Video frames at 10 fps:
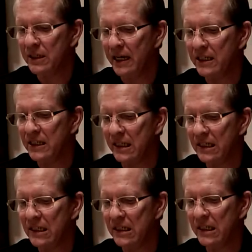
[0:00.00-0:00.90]
states
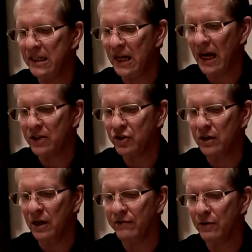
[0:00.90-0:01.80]
this is the
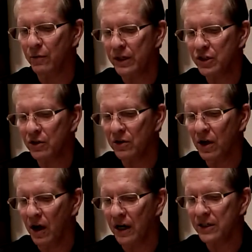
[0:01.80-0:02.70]
doctrine of original
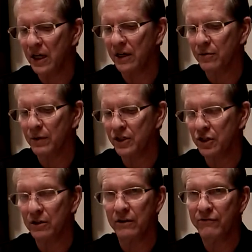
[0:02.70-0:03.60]
cause and
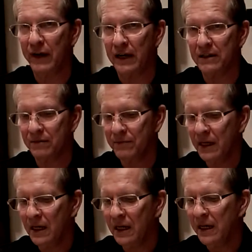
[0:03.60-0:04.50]
original effect.
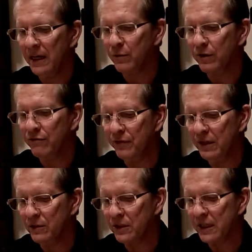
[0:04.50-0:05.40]
It
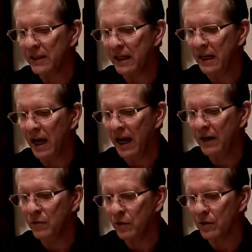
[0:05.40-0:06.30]
reveals that the
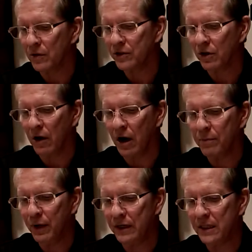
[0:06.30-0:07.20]
nine worlds are all
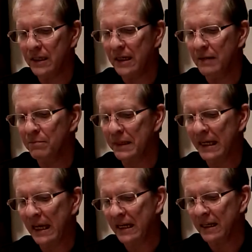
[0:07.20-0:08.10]
present in
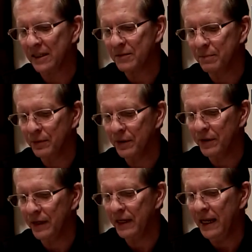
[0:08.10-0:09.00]
beginningless
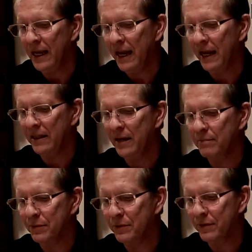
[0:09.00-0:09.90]
Buddhahood, and
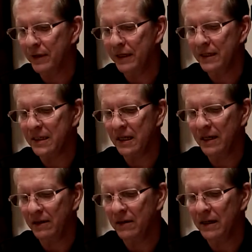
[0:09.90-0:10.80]
that Buddhahood is
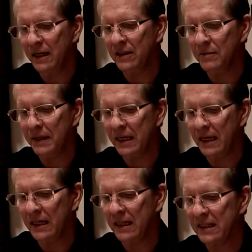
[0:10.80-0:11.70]
inherent in the
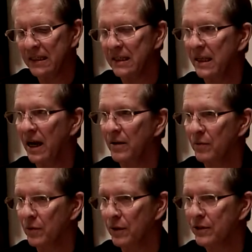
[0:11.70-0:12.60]
beginningless nine
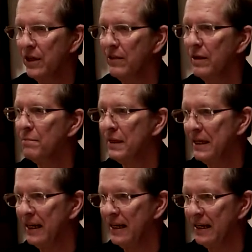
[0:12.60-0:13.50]
worlds. The
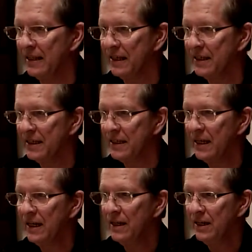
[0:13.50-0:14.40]
beginningless
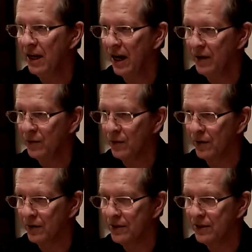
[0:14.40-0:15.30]
nine
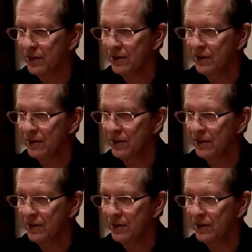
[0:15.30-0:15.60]
worlds